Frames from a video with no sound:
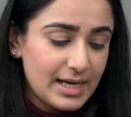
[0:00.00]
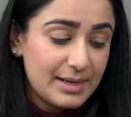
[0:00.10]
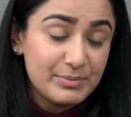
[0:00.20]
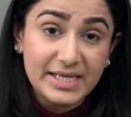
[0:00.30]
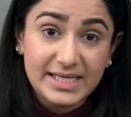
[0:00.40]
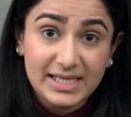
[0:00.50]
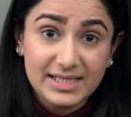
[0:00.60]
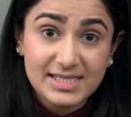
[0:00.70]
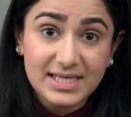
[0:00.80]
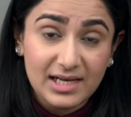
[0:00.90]
I'm taking
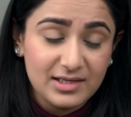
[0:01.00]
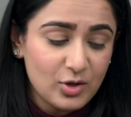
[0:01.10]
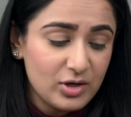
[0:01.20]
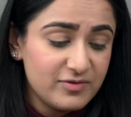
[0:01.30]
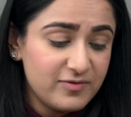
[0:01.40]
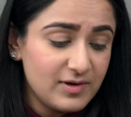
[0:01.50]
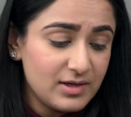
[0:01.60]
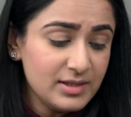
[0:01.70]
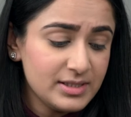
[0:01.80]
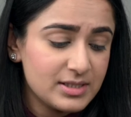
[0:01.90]
this color called
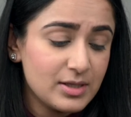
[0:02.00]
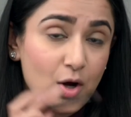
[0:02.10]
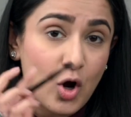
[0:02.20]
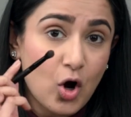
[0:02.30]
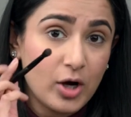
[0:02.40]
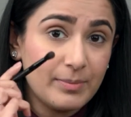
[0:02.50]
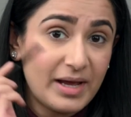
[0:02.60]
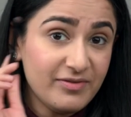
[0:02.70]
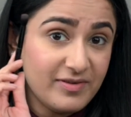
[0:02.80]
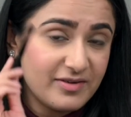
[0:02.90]
Flirt on
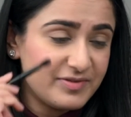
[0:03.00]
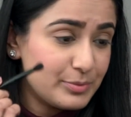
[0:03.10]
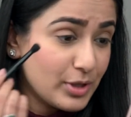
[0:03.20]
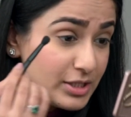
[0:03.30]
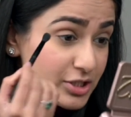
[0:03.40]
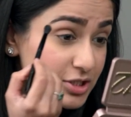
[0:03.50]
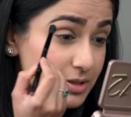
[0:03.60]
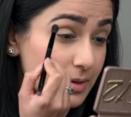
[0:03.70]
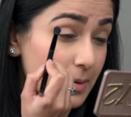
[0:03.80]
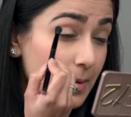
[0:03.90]
my fluffy brush
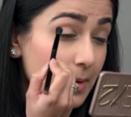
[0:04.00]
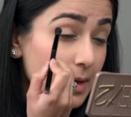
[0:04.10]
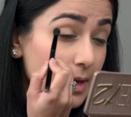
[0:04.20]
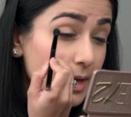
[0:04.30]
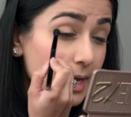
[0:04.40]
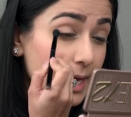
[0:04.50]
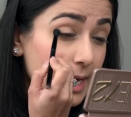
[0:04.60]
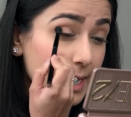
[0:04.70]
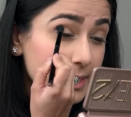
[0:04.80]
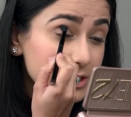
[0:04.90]

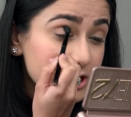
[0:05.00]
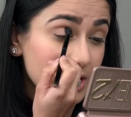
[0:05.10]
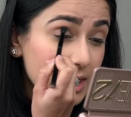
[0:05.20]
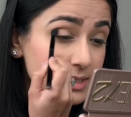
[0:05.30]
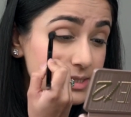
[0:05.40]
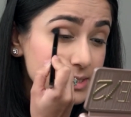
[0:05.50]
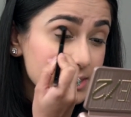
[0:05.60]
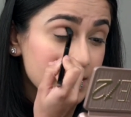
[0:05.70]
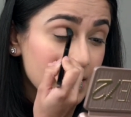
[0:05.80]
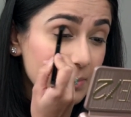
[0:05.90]
and
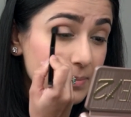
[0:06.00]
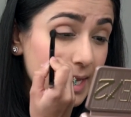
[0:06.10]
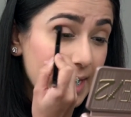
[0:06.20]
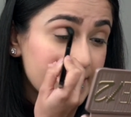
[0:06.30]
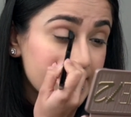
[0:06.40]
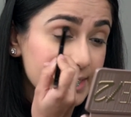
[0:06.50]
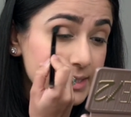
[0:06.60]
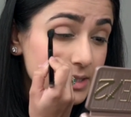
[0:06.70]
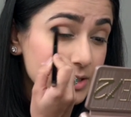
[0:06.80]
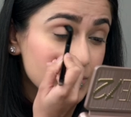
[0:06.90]
just applying it
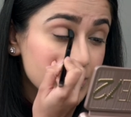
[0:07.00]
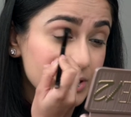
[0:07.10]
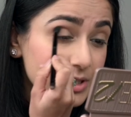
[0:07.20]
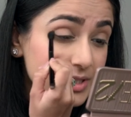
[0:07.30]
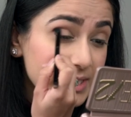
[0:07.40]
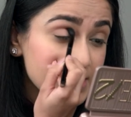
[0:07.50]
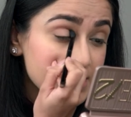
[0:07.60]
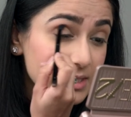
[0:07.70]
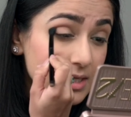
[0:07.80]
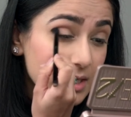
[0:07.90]
to the
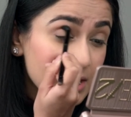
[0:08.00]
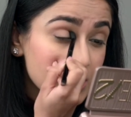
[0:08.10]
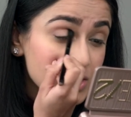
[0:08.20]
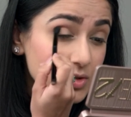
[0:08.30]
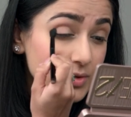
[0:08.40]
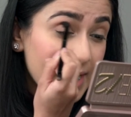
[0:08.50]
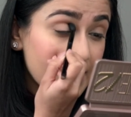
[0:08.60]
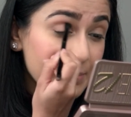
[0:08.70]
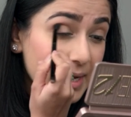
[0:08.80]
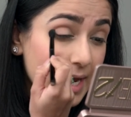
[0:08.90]
crease so
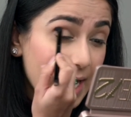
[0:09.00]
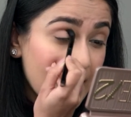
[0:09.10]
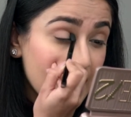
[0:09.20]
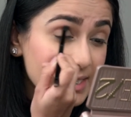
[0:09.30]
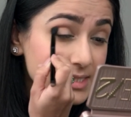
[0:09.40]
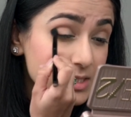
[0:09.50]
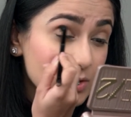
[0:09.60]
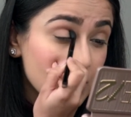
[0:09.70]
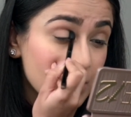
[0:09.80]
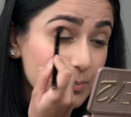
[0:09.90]
that my eyes
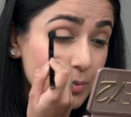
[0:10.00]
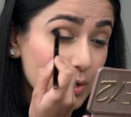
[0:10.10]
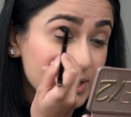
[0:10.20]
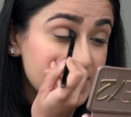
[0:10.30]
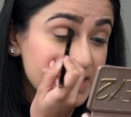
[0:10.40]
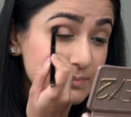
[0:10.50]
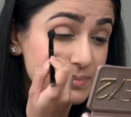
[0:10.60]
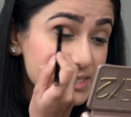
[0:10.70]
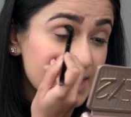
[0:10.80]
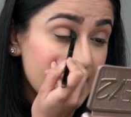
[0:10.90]
look more deep
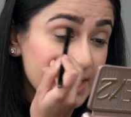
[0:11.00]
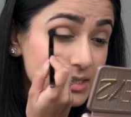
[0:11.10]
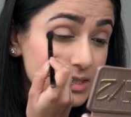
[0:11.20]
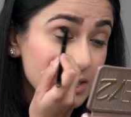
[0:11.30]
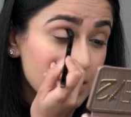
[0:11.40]
set,